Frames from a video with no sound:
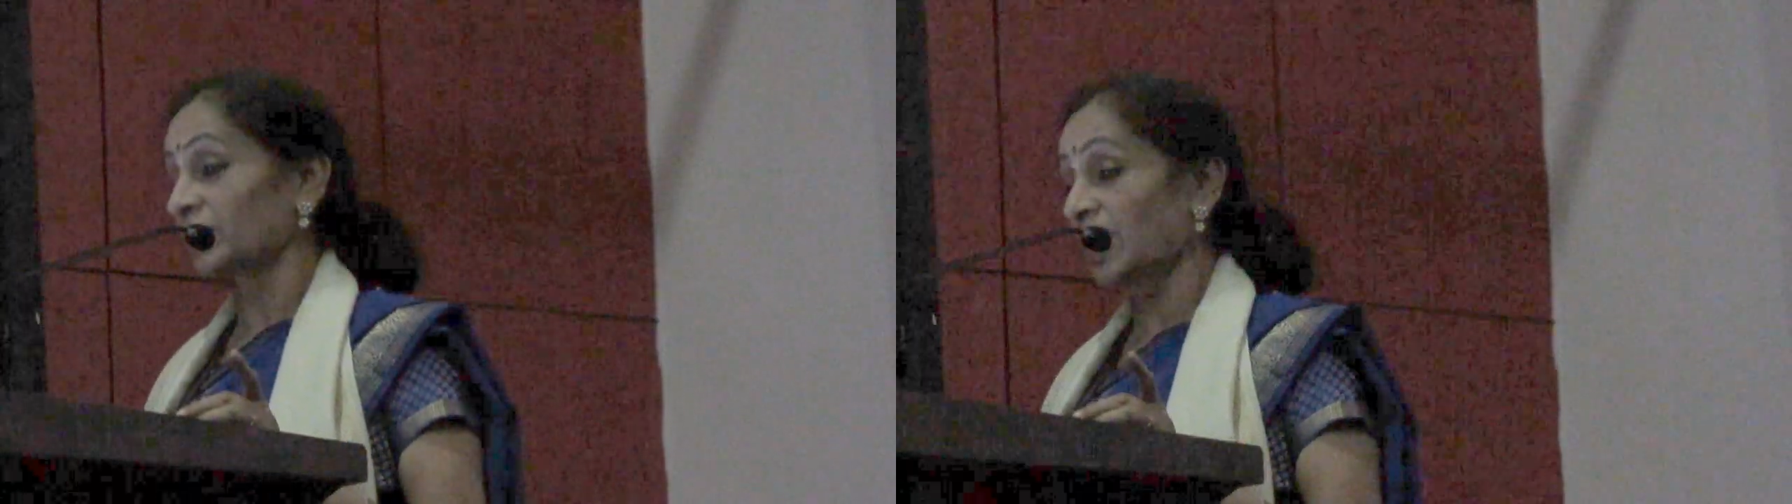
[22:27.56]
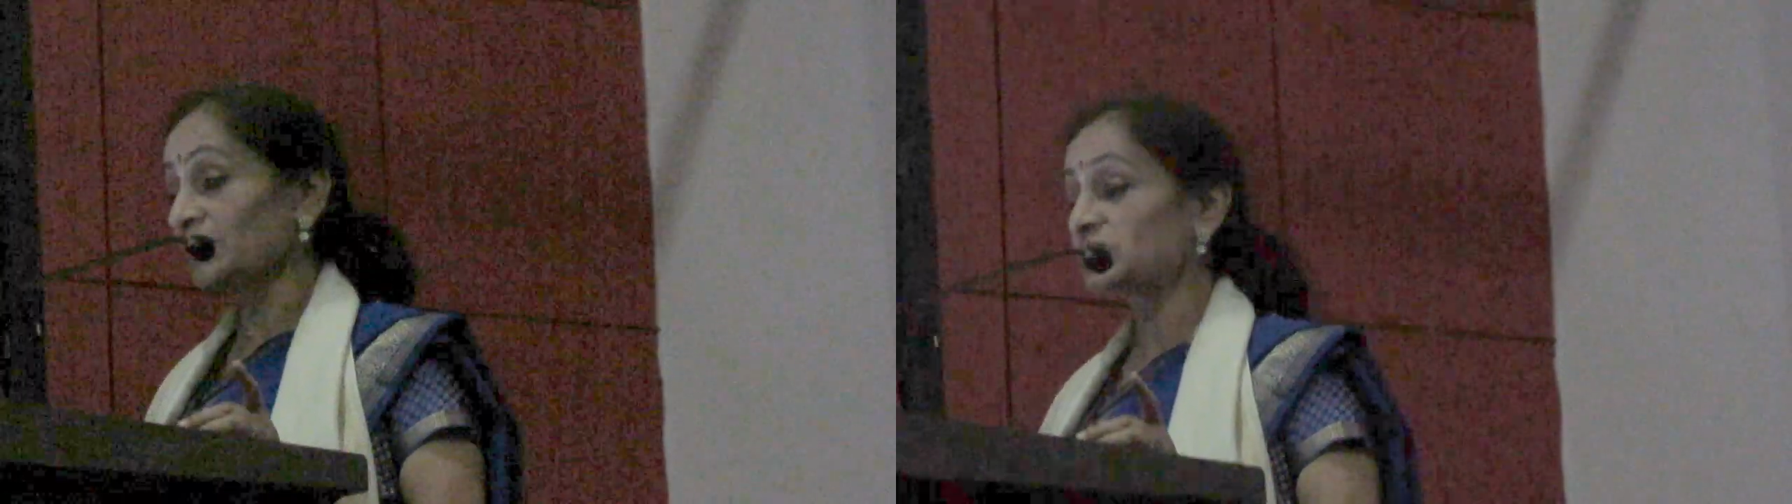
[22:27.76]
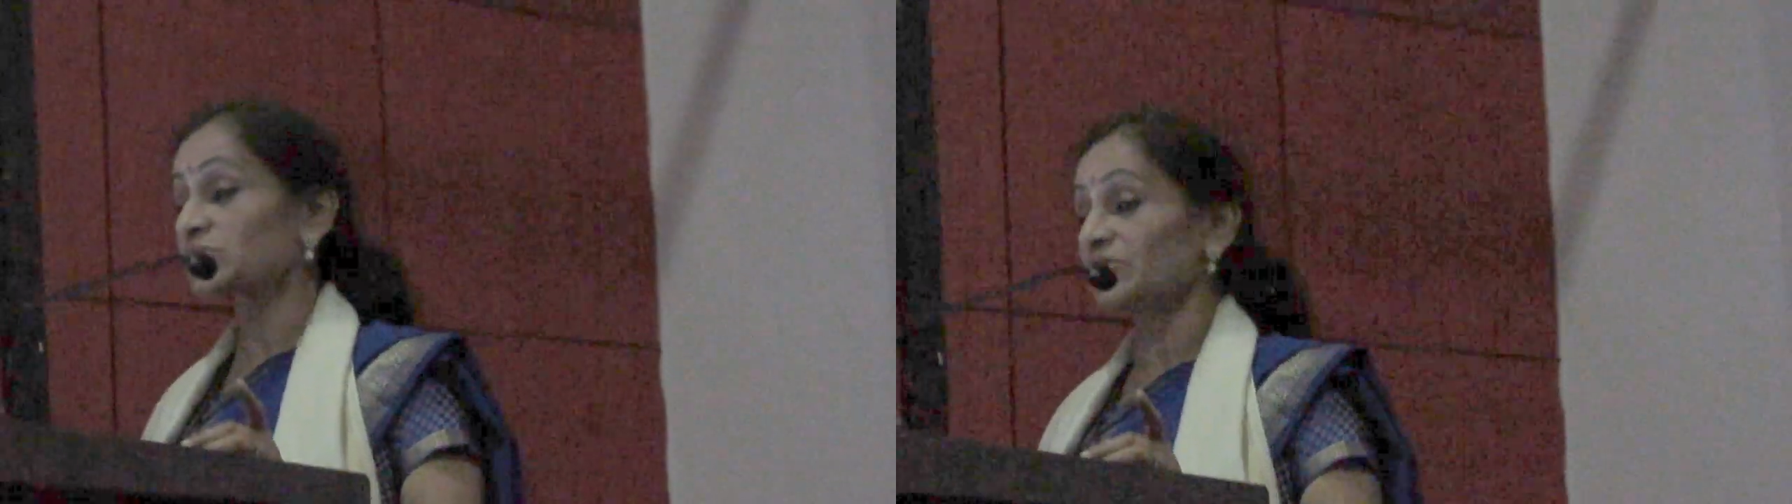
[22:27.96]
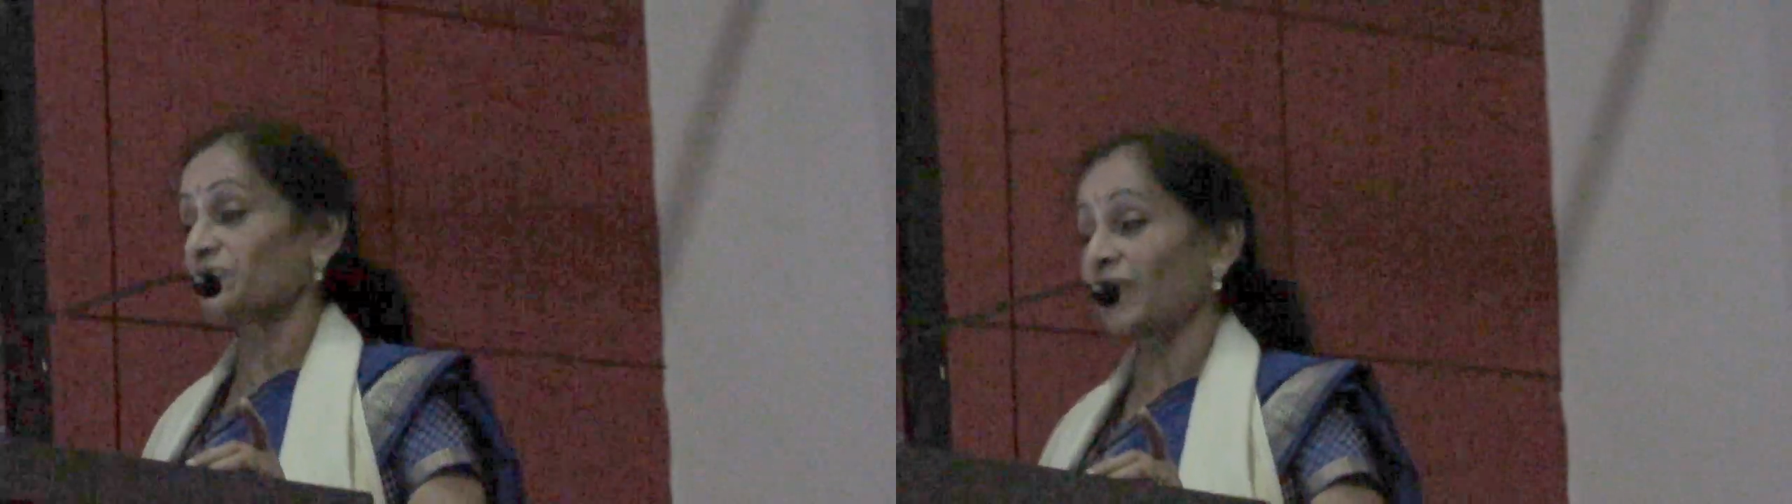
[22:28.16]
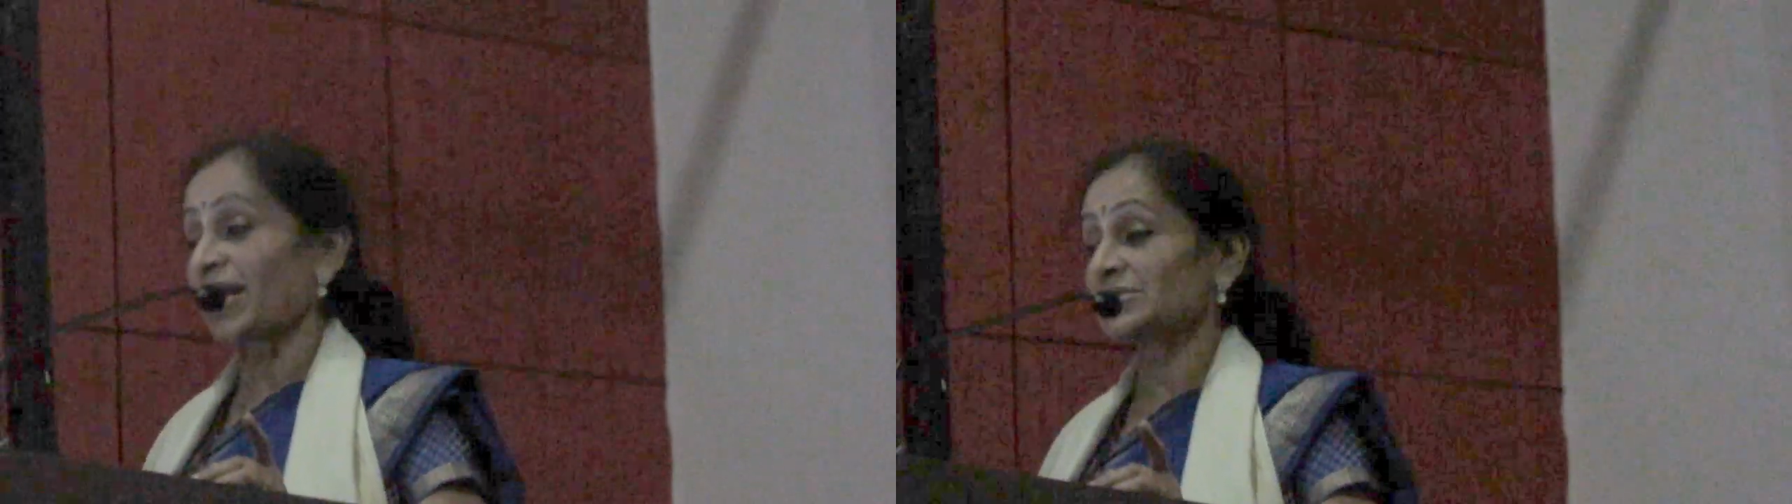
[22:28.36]
it comes to the
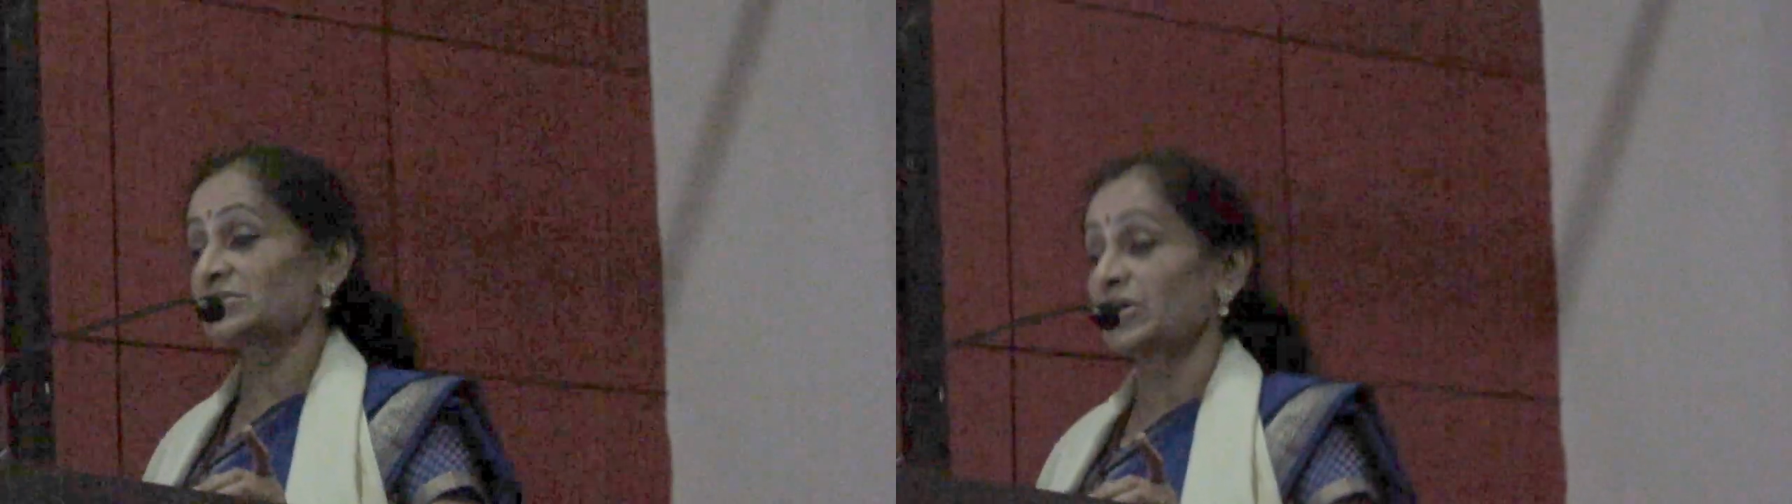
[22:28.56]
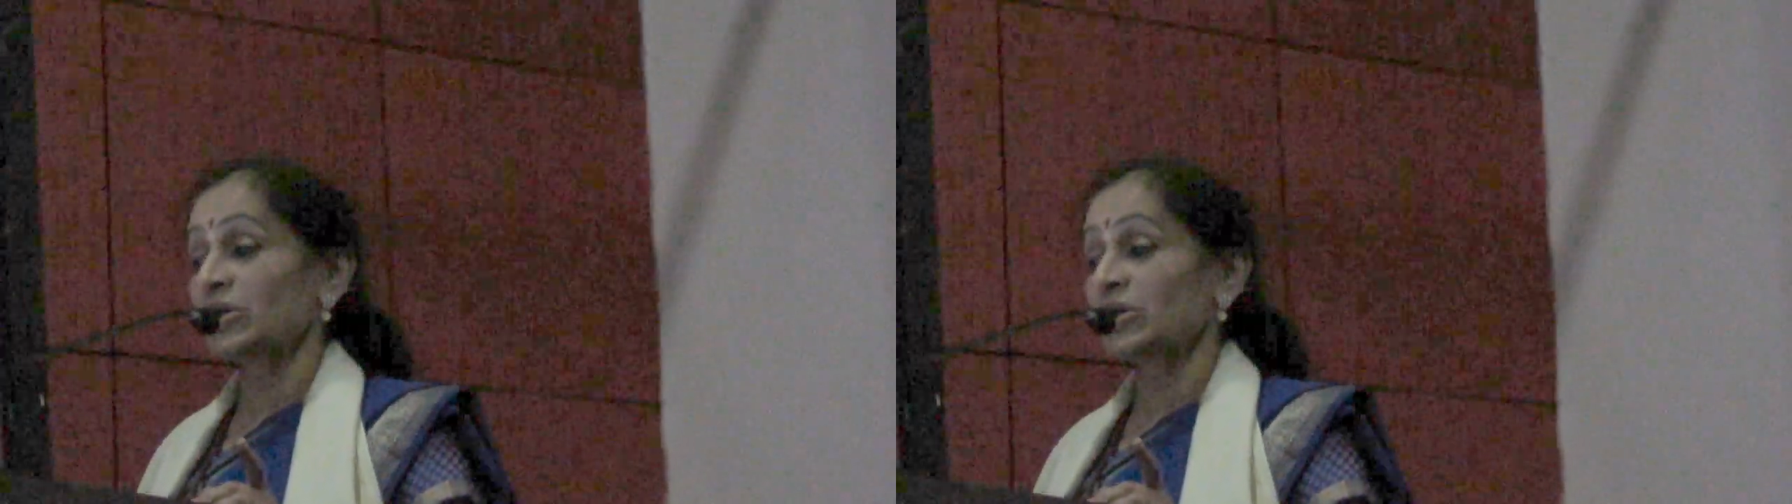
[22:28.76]
fats,